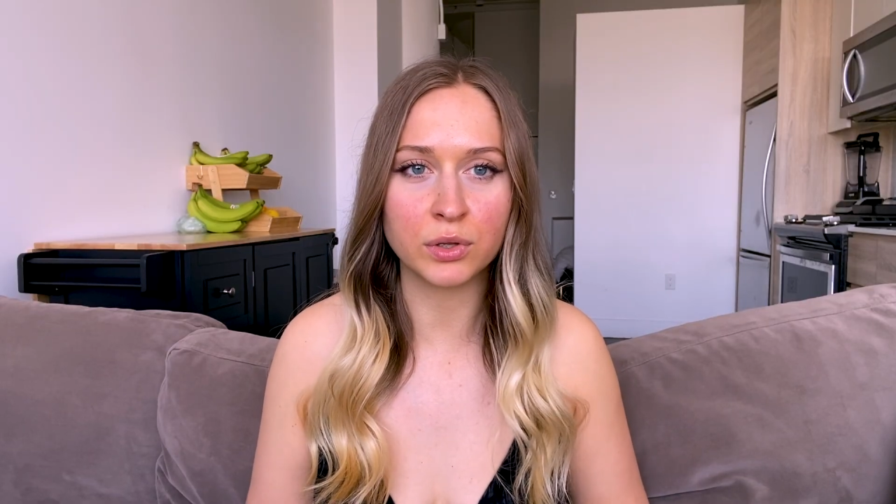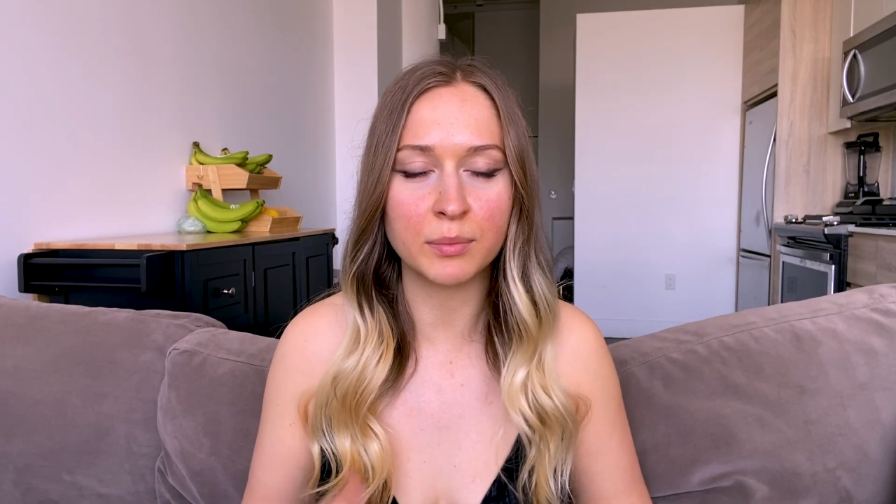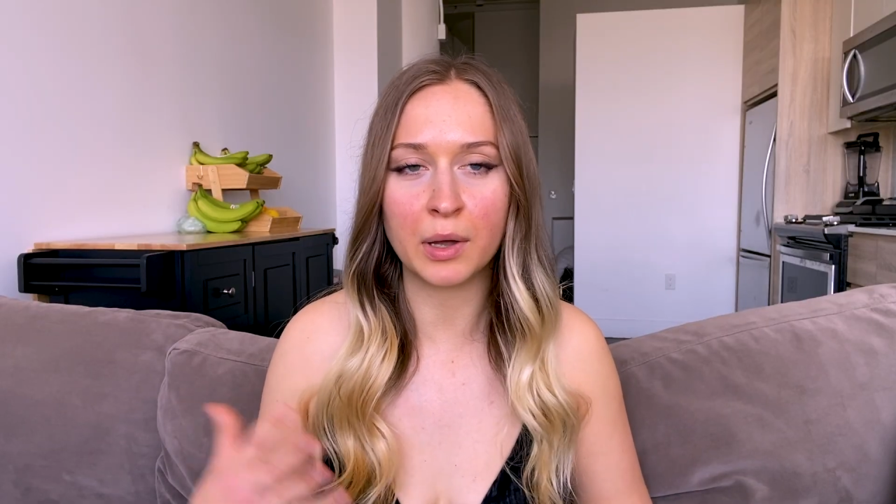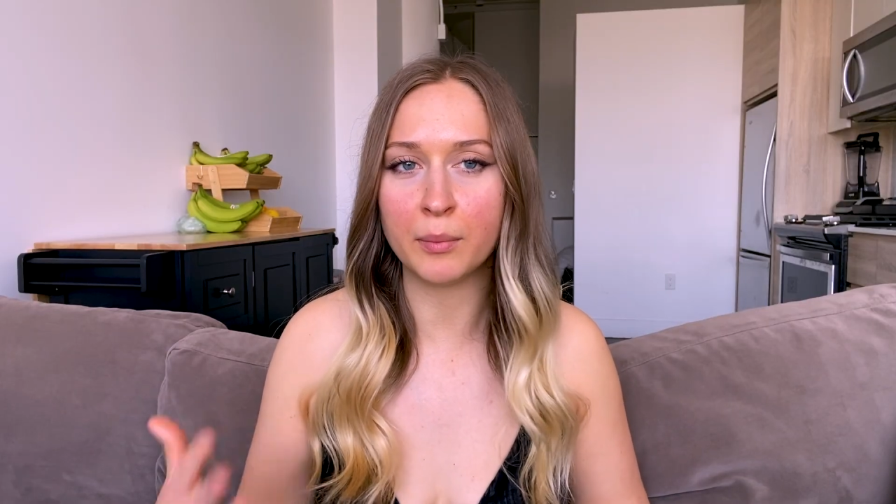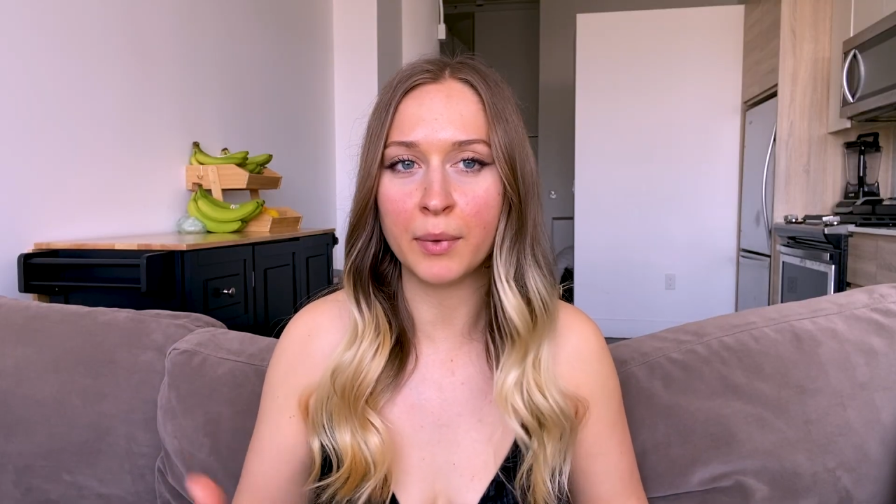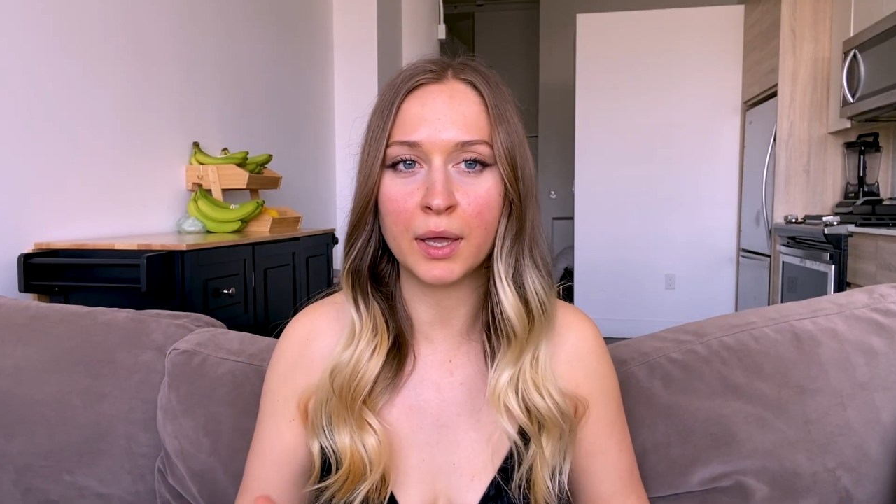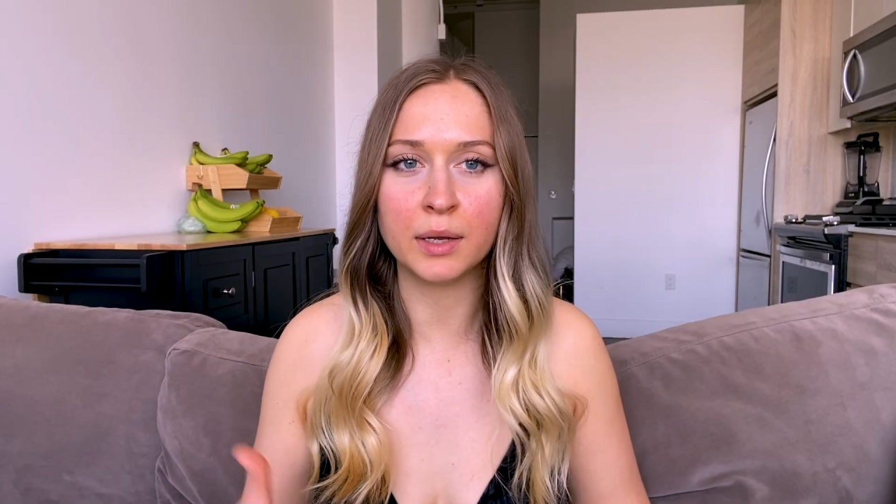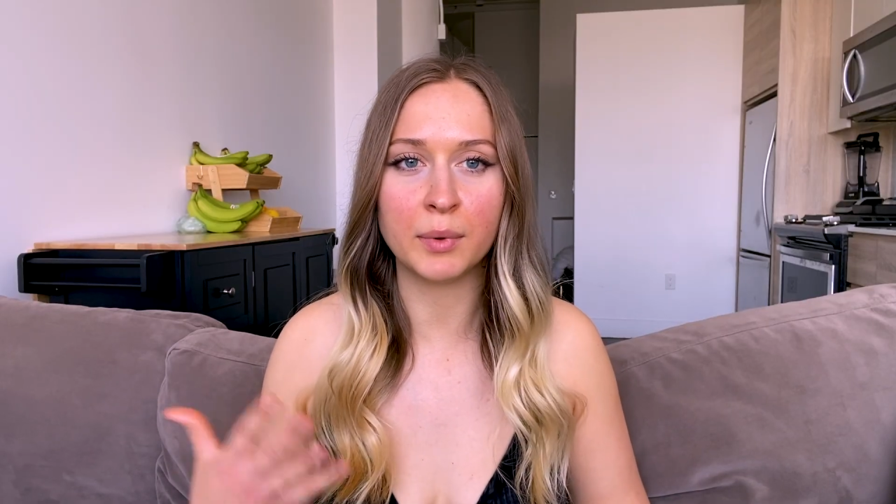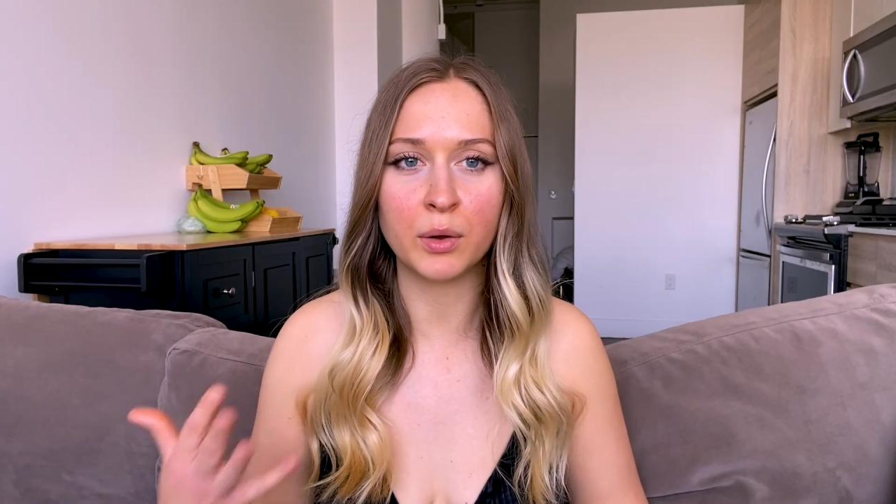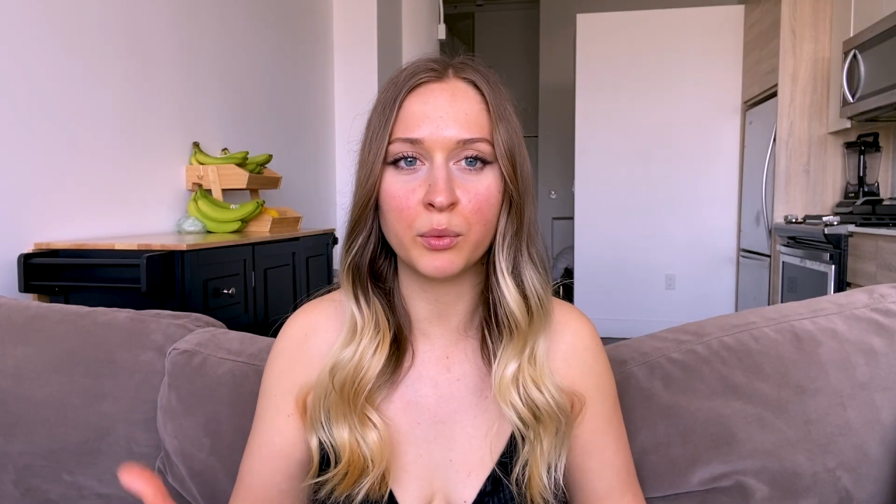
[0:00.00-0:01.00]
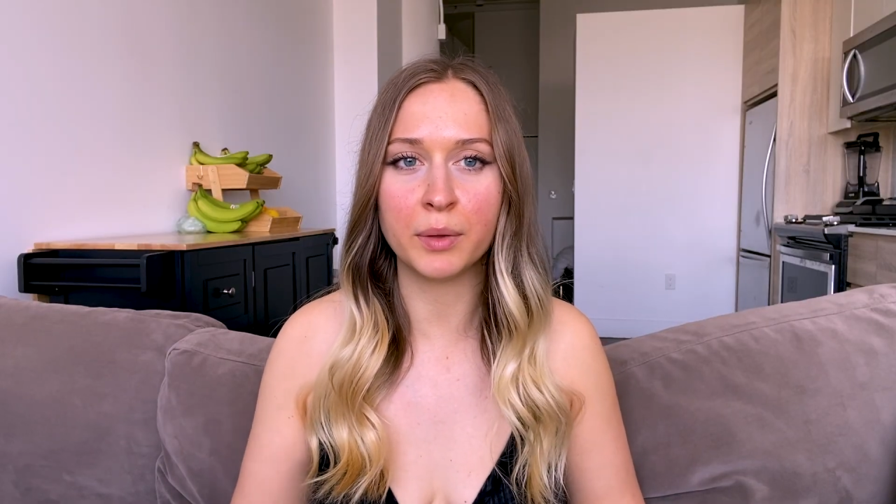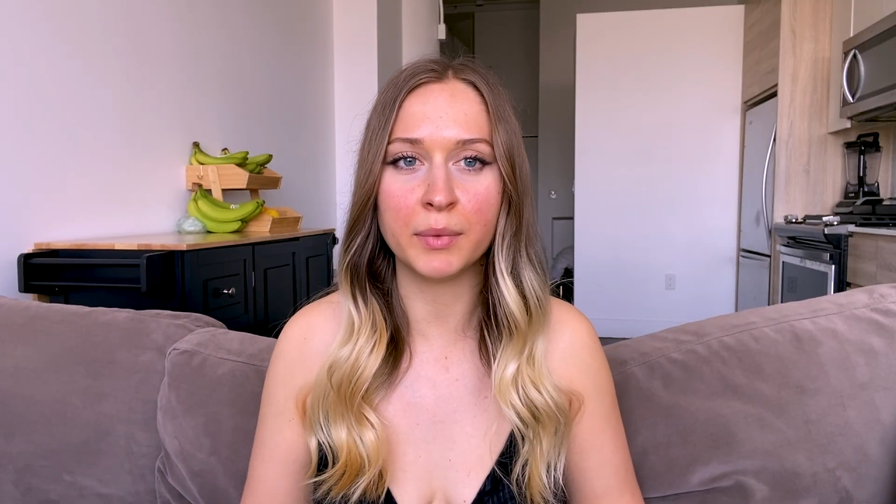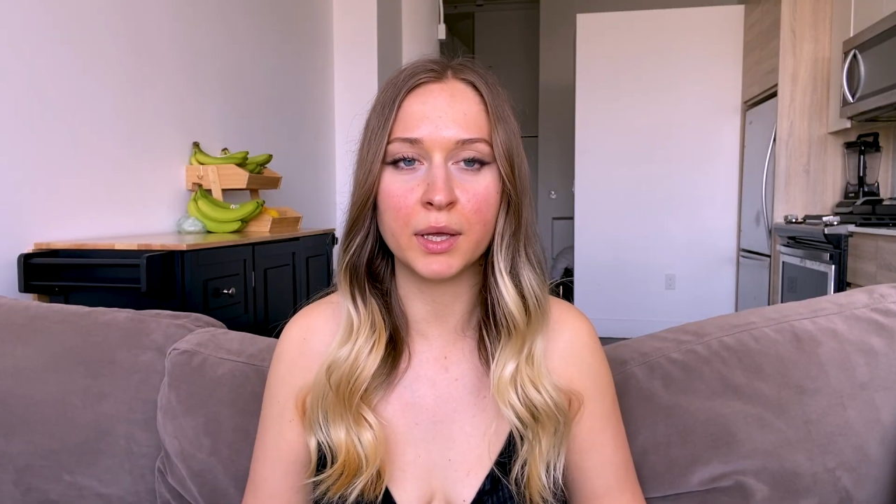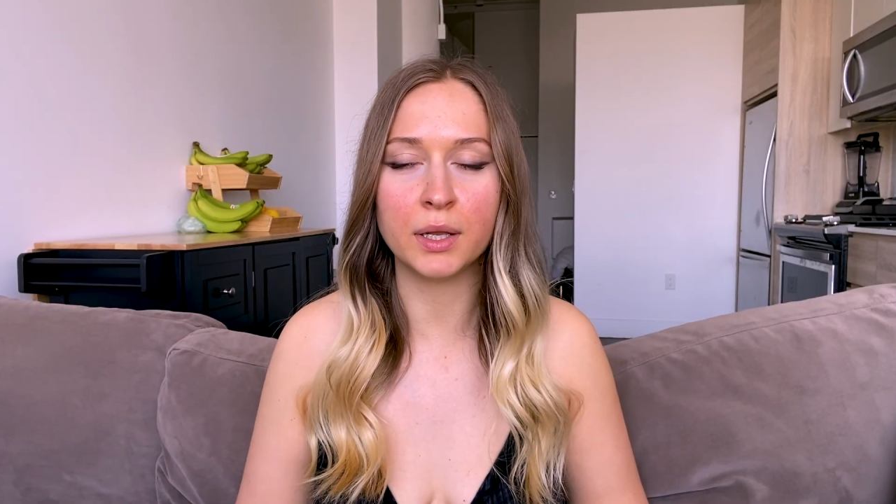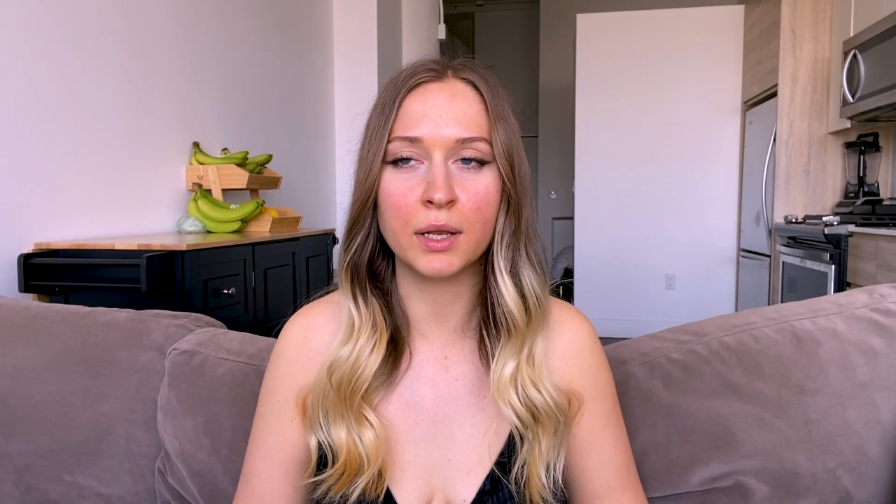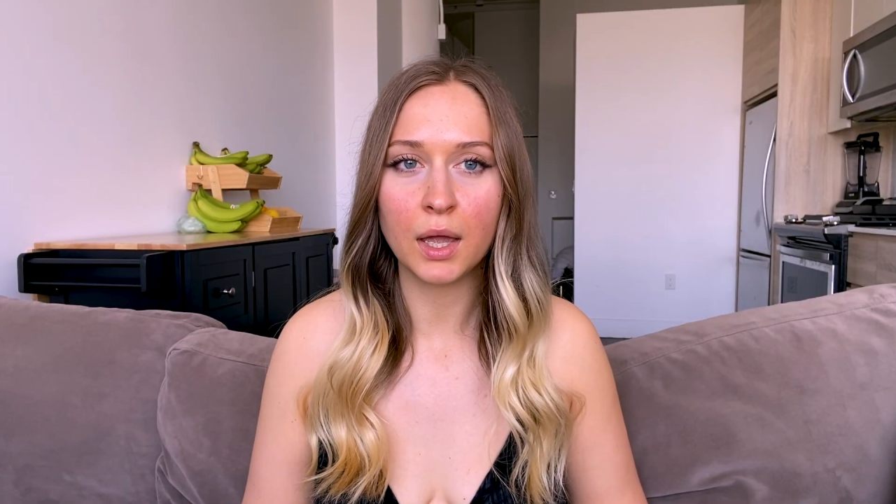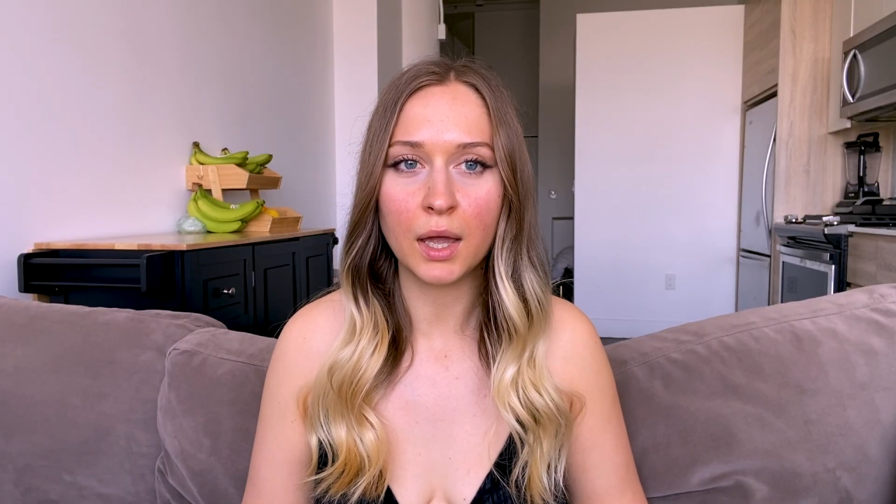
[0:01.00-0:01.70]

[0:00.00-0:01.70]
about men, about women,